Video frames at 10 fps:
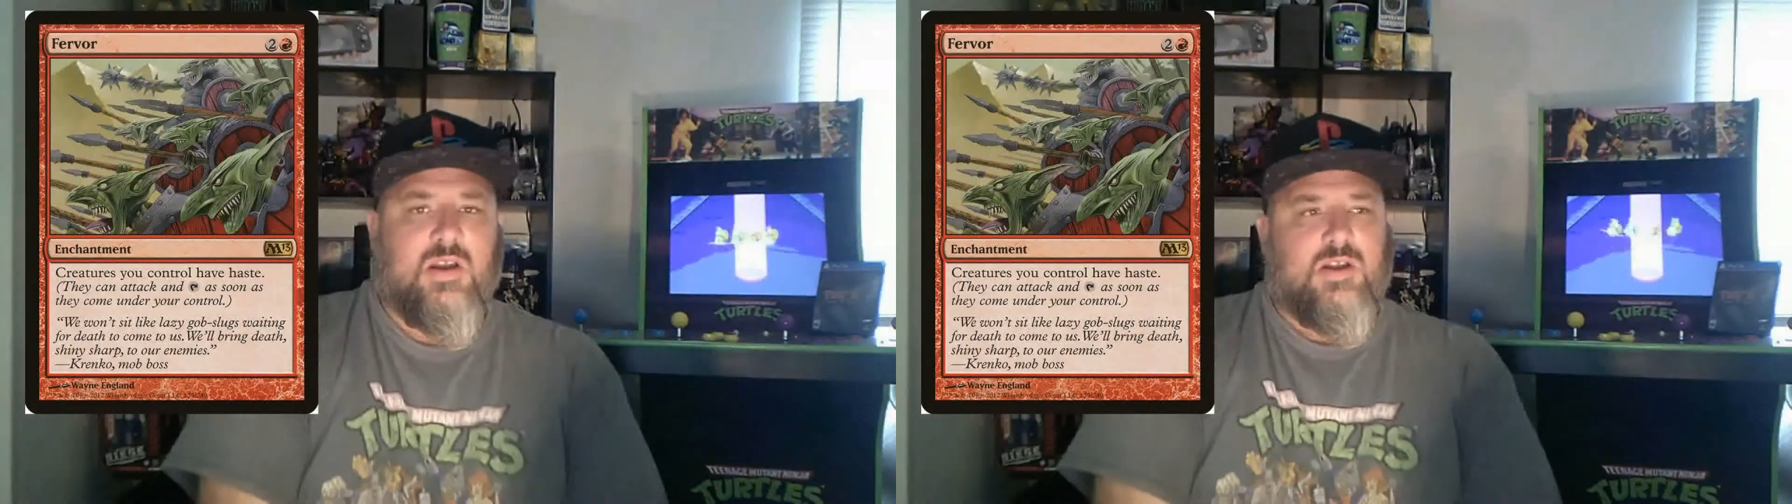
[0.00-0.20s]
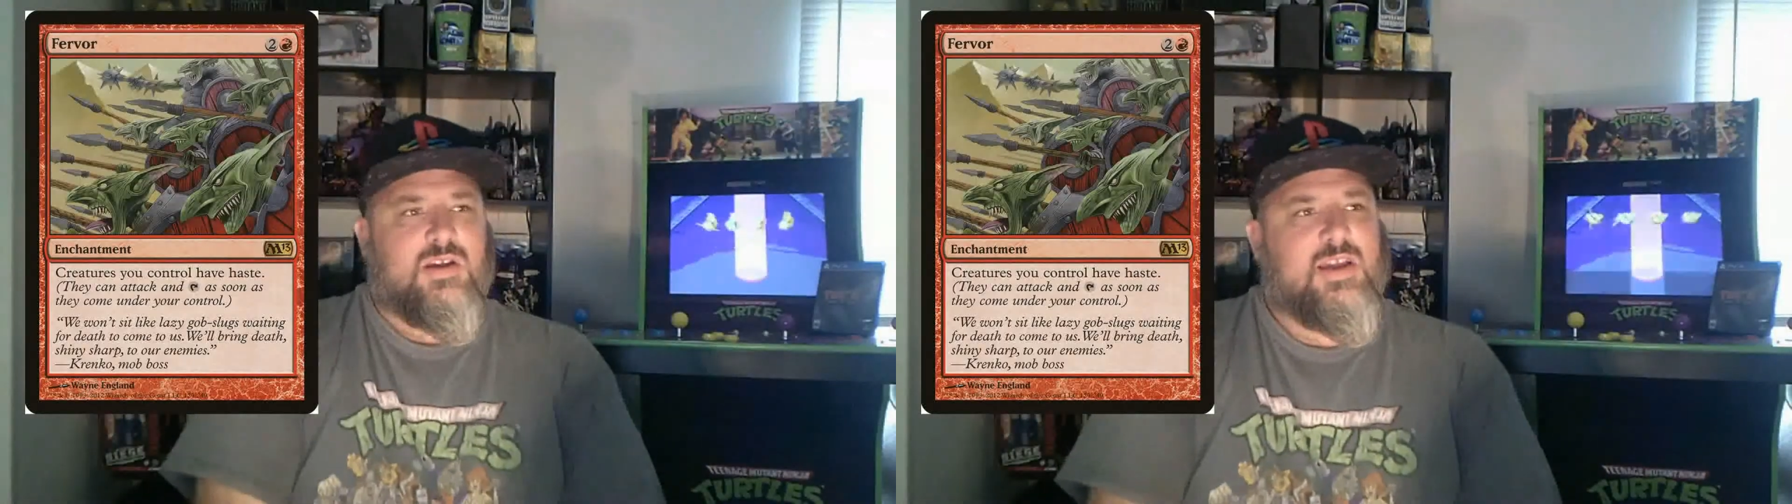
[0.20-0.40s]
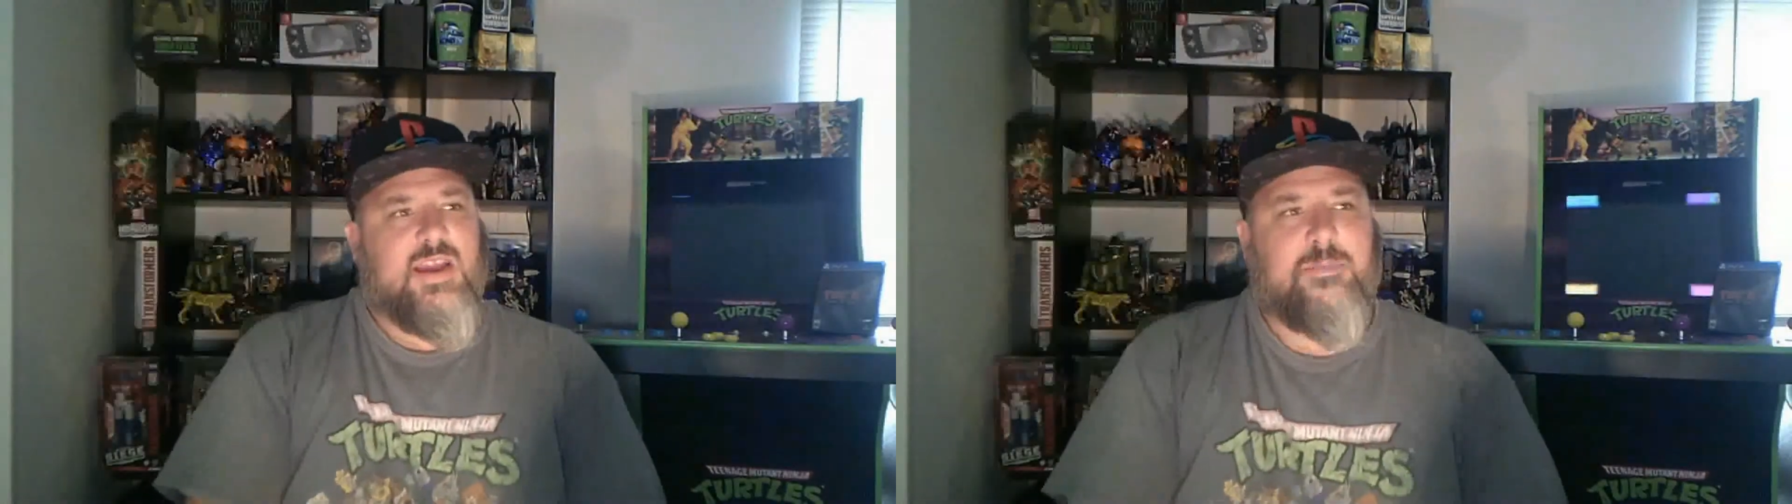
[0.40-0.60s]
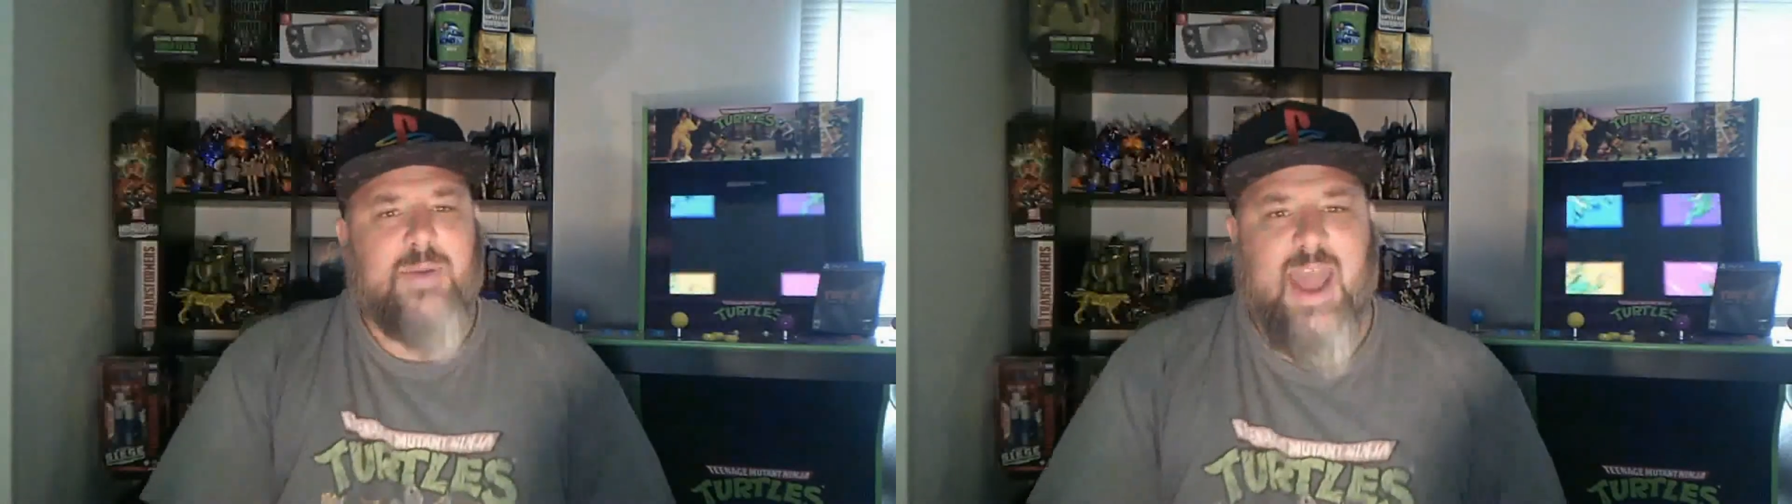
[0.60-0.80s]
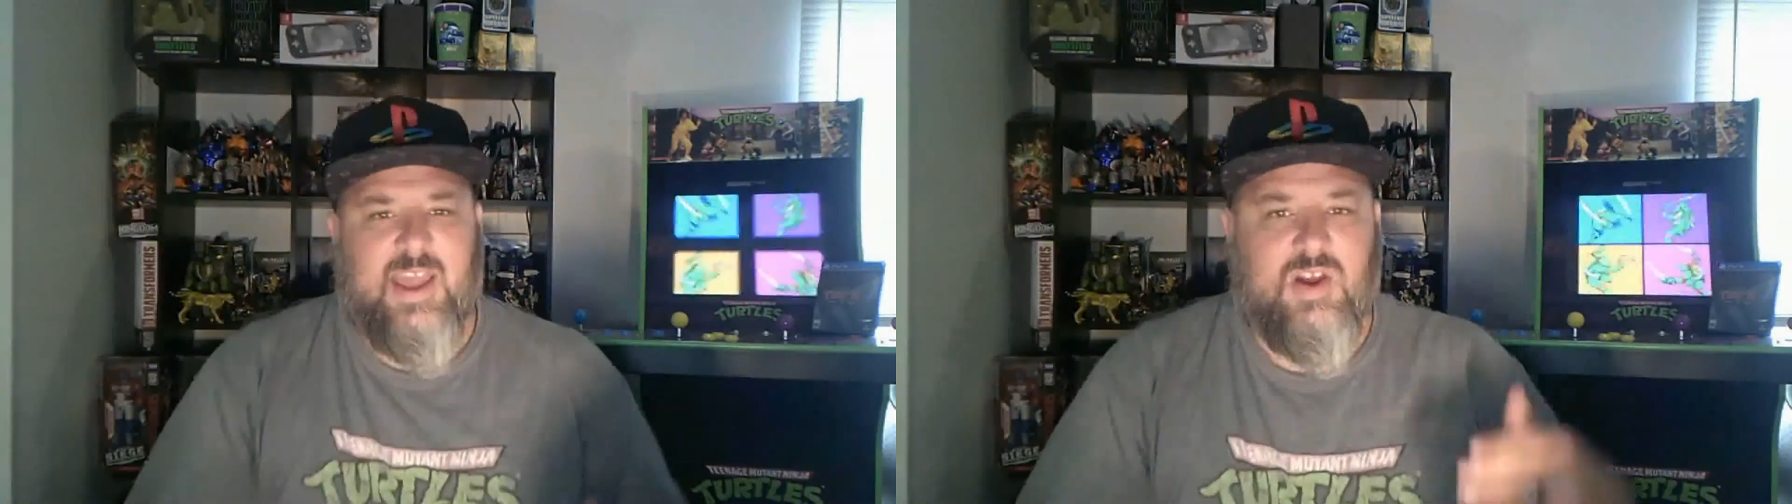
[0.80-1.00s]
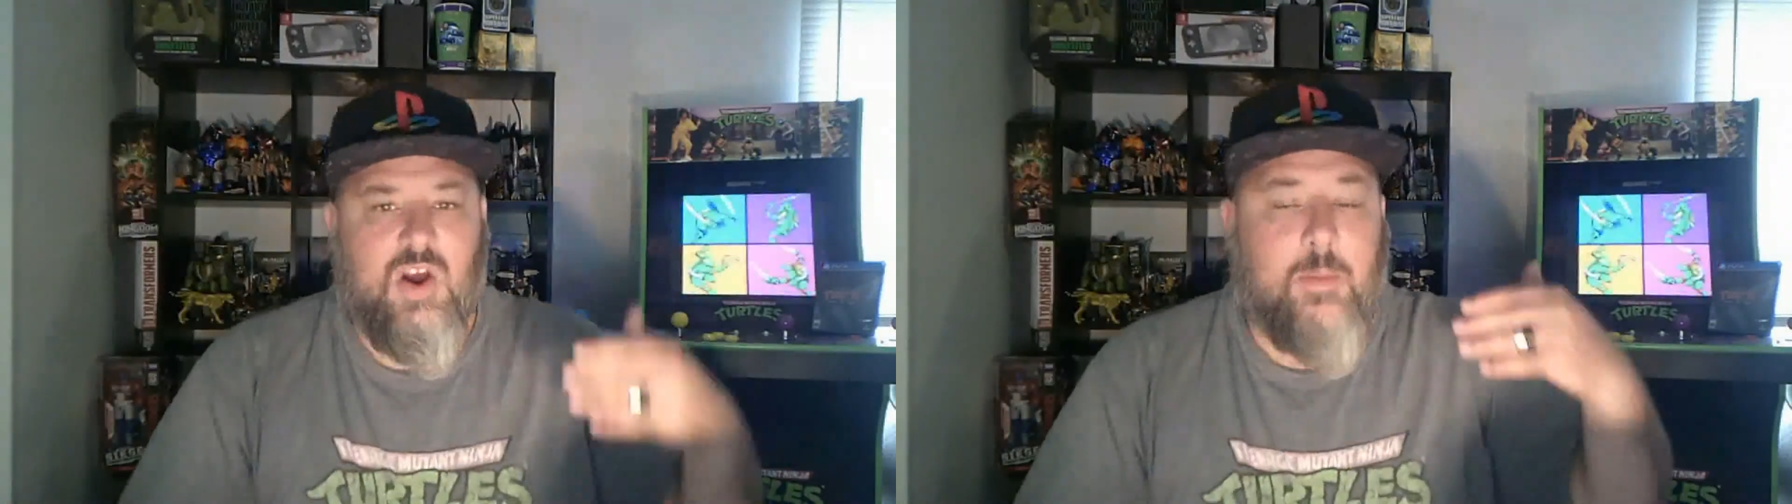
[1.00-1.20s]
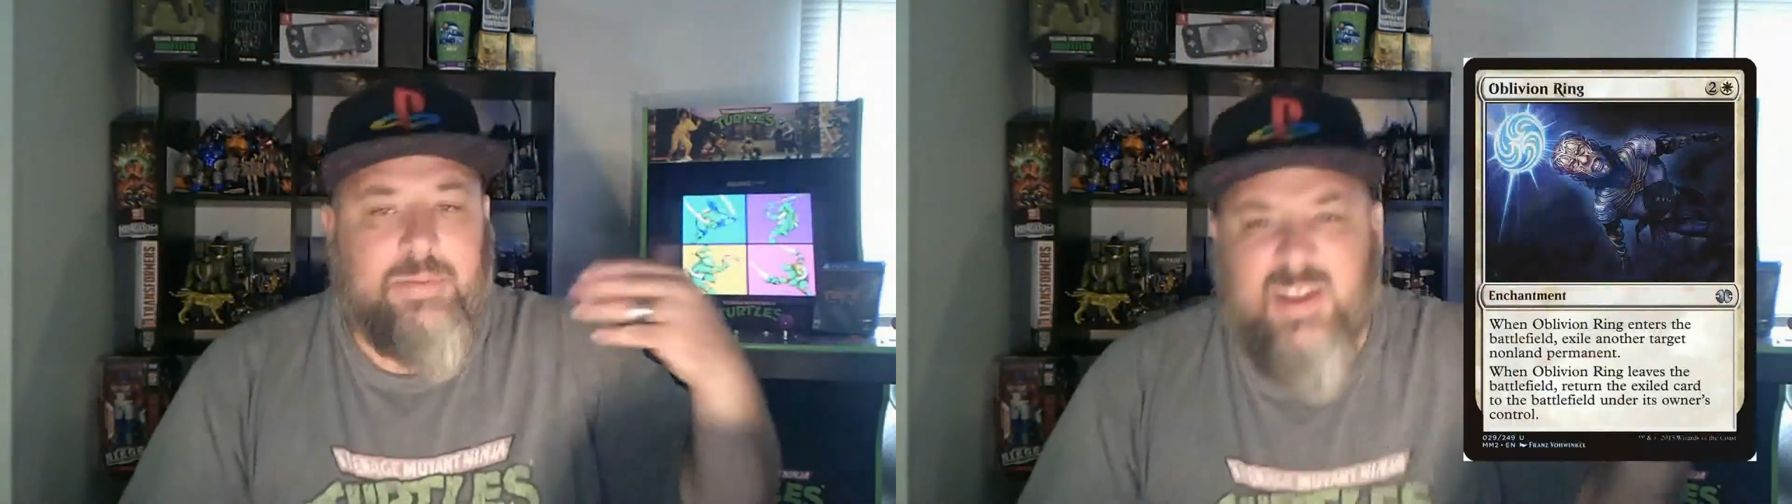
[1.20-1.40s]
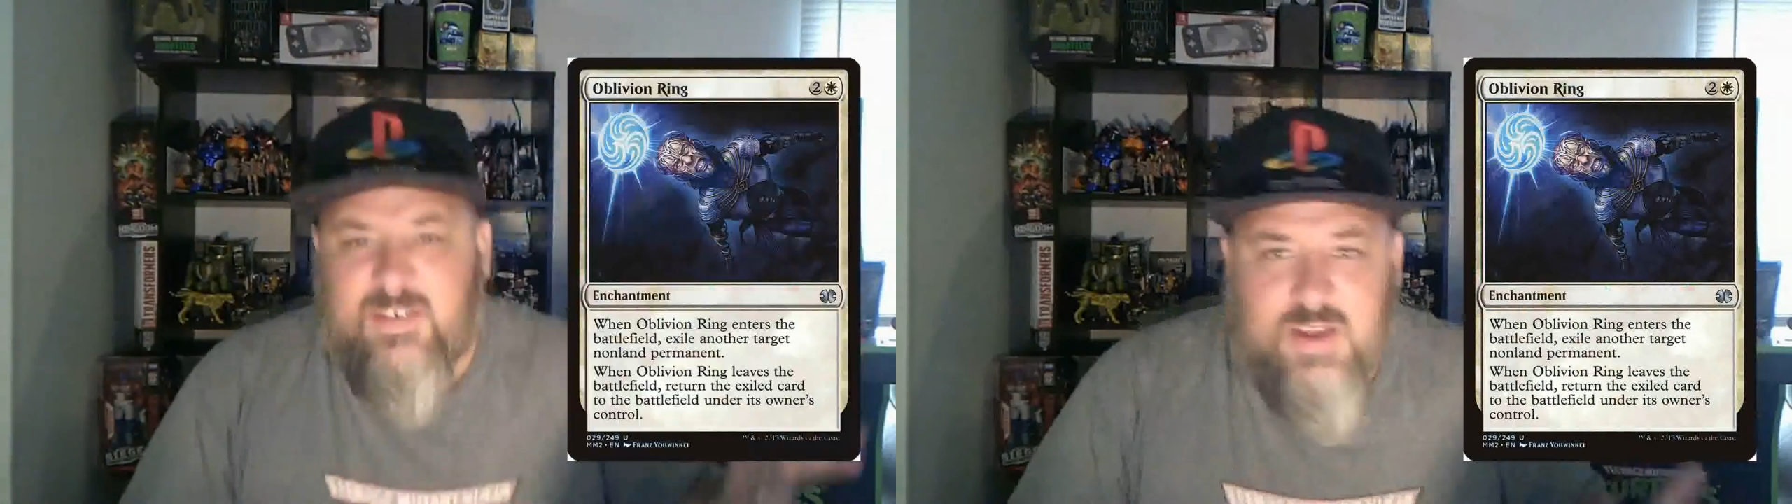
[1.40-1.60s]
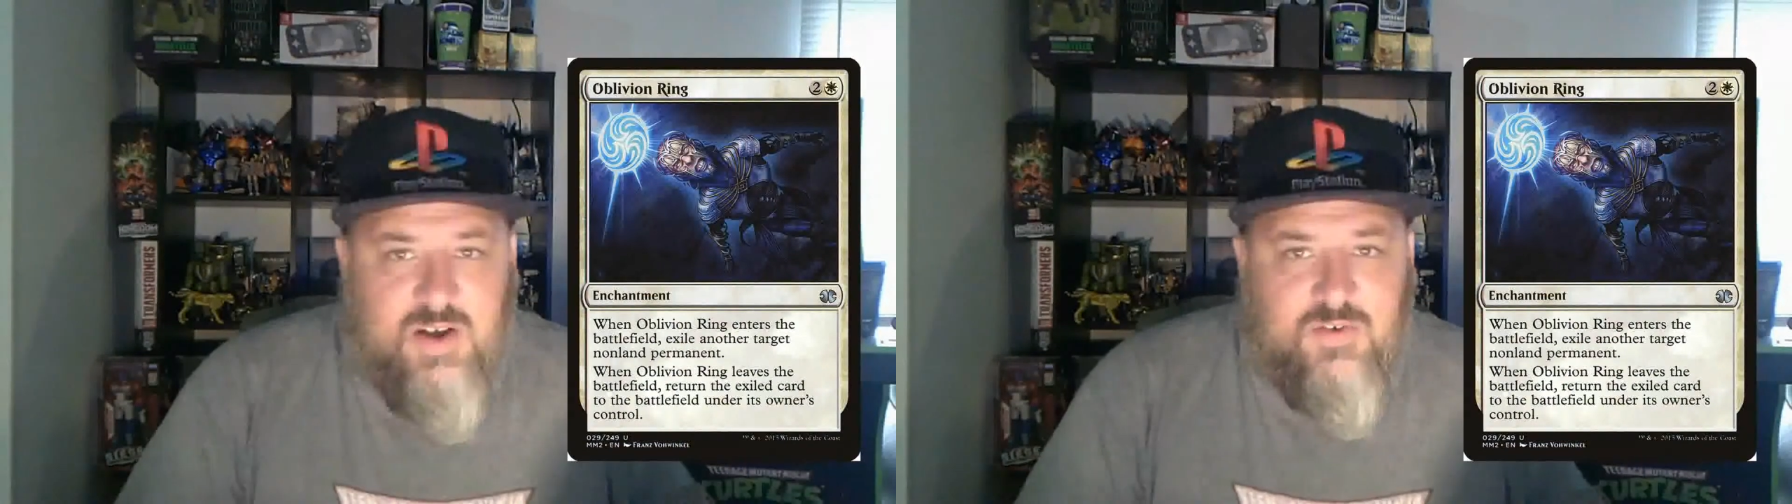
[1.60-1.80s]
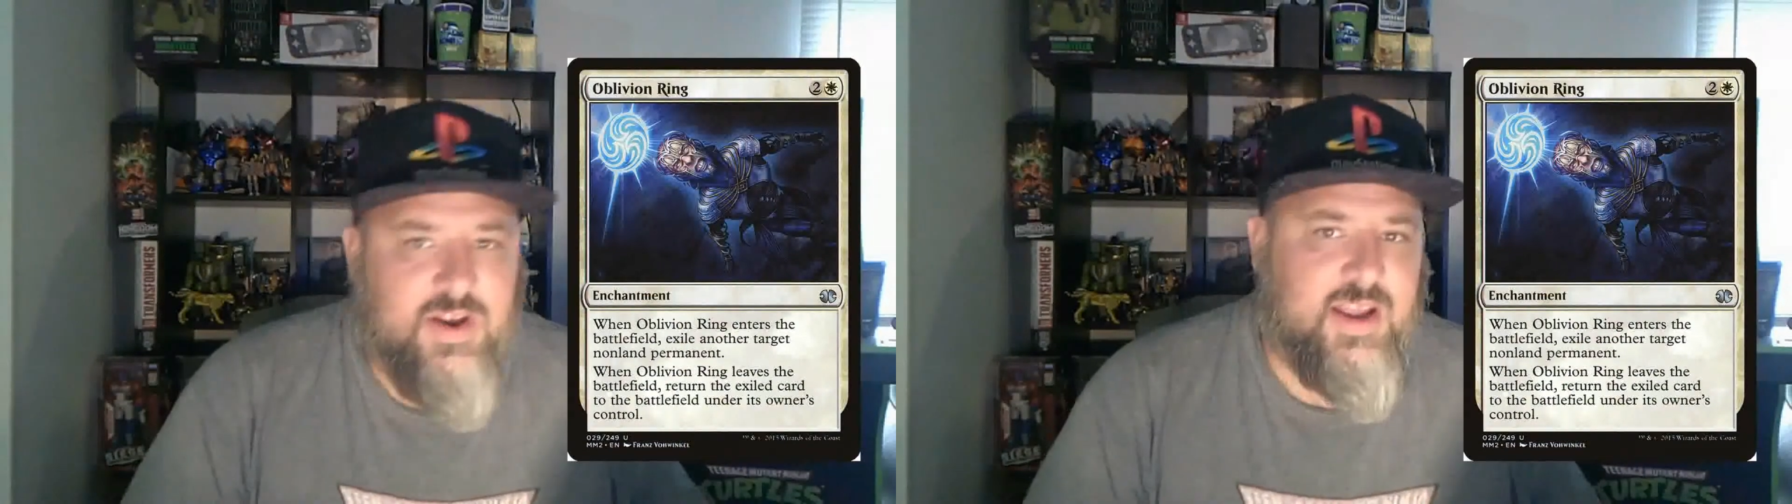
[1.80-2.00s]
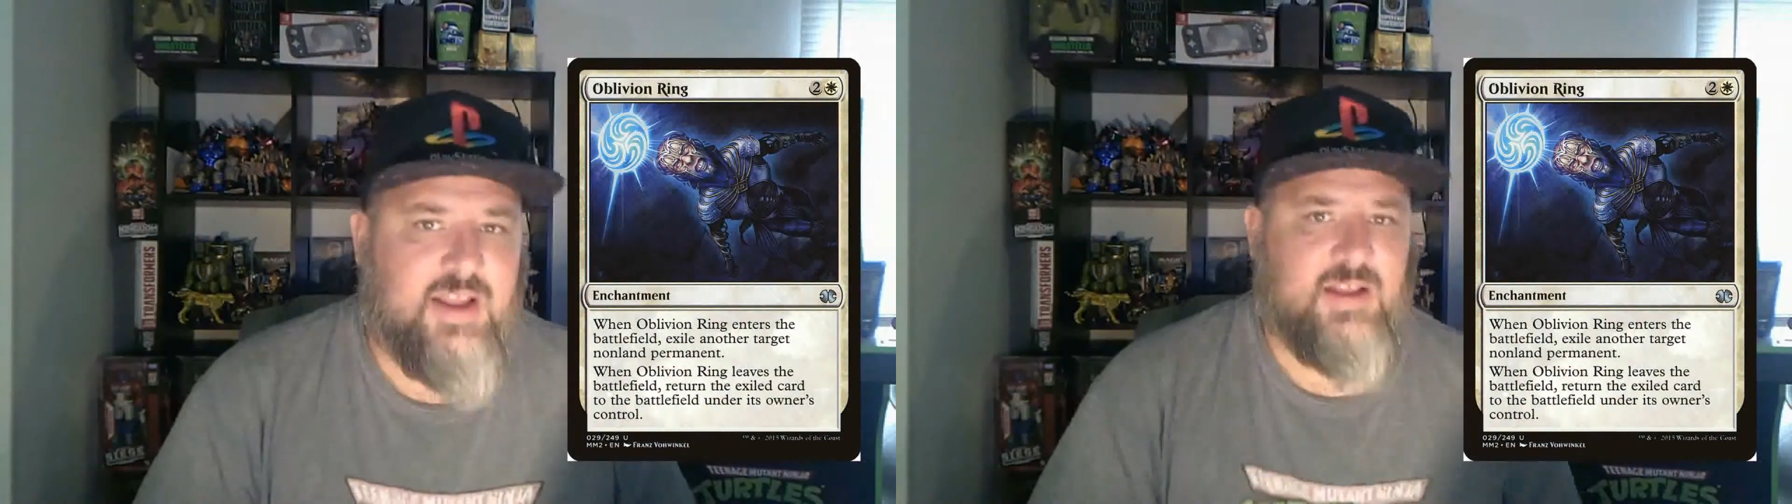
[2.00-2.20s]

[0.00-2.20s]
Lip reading: You can get back your Oblivion Ring.